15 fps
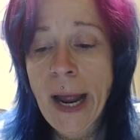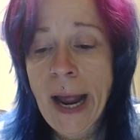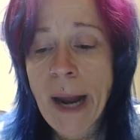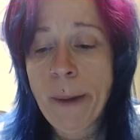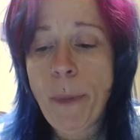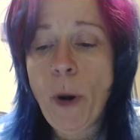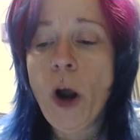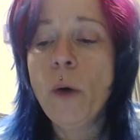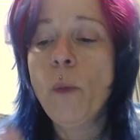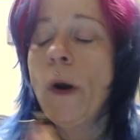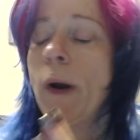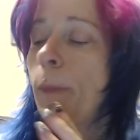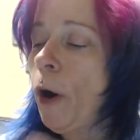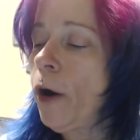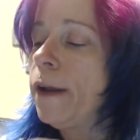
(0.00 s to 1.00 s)
And part of
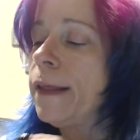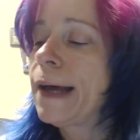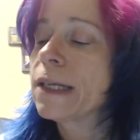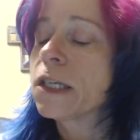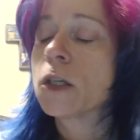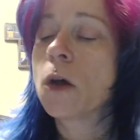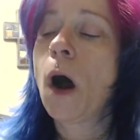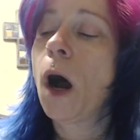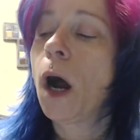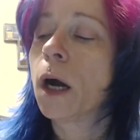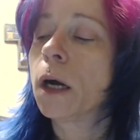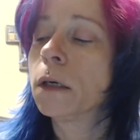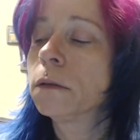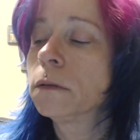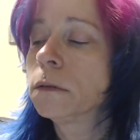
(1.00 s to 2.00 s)
what, part of that song,
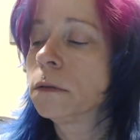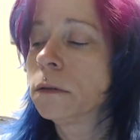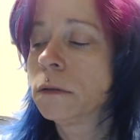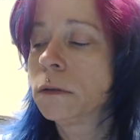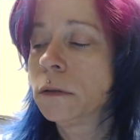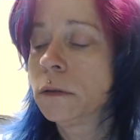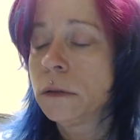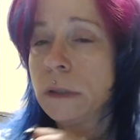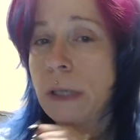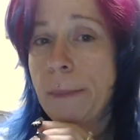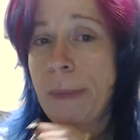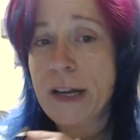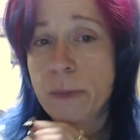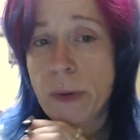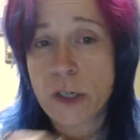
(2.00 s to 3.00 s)
that
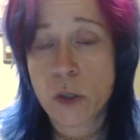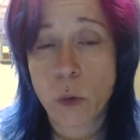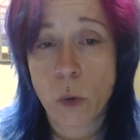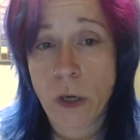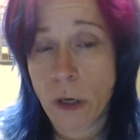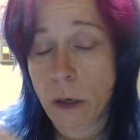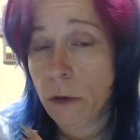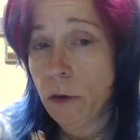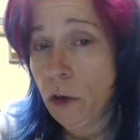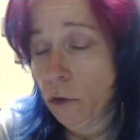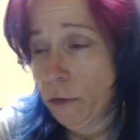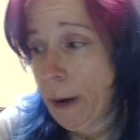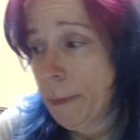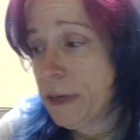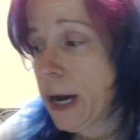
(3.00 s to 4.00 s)
Matchbox, uh, your
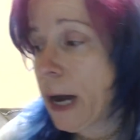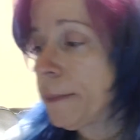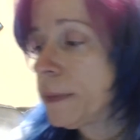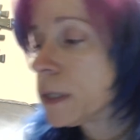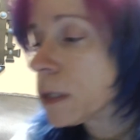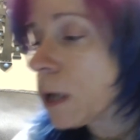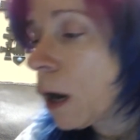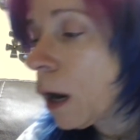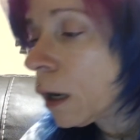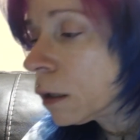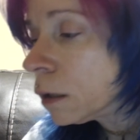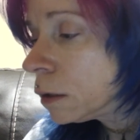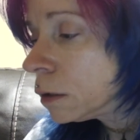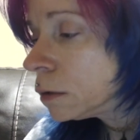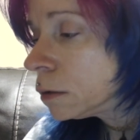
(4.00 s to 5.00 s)
Rob Thomas song,
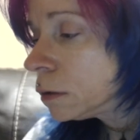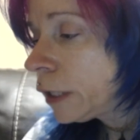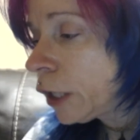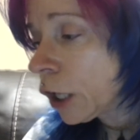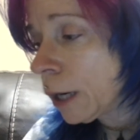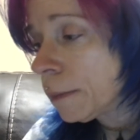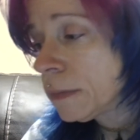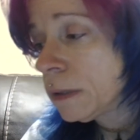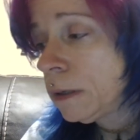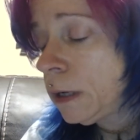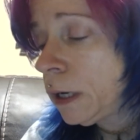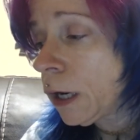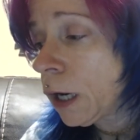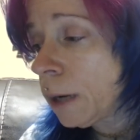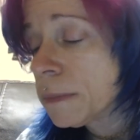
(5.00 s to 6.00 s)
Here Comes,
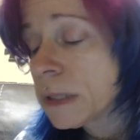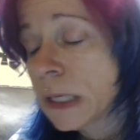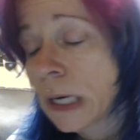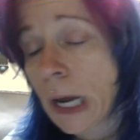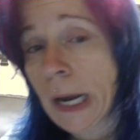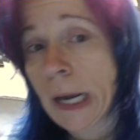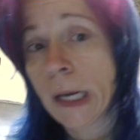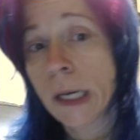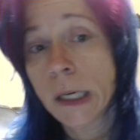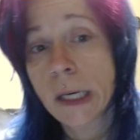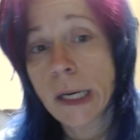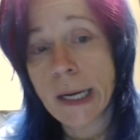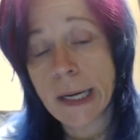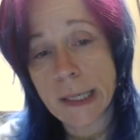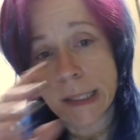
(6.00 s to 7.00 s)
Here Comes the Night,
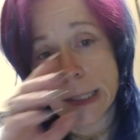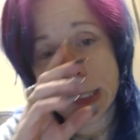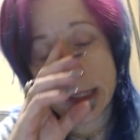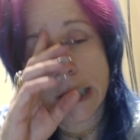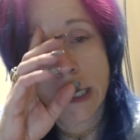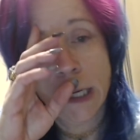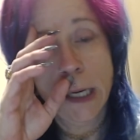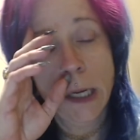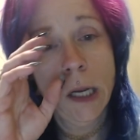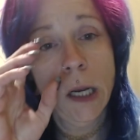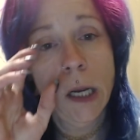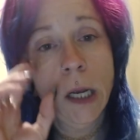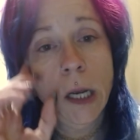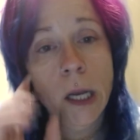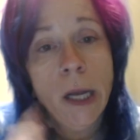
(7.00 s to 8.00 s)
is,
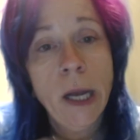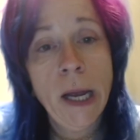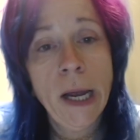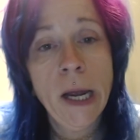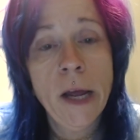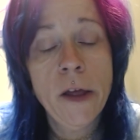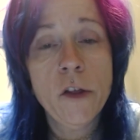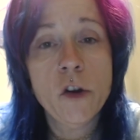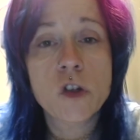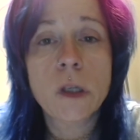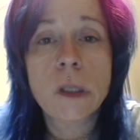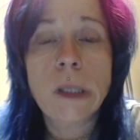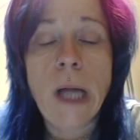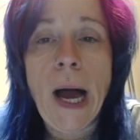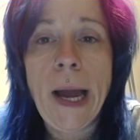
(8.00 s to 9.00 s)
there's a
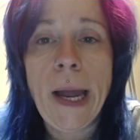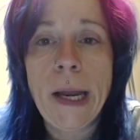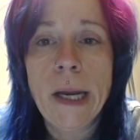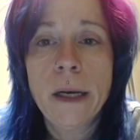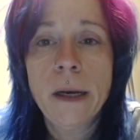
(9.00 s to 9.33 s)
line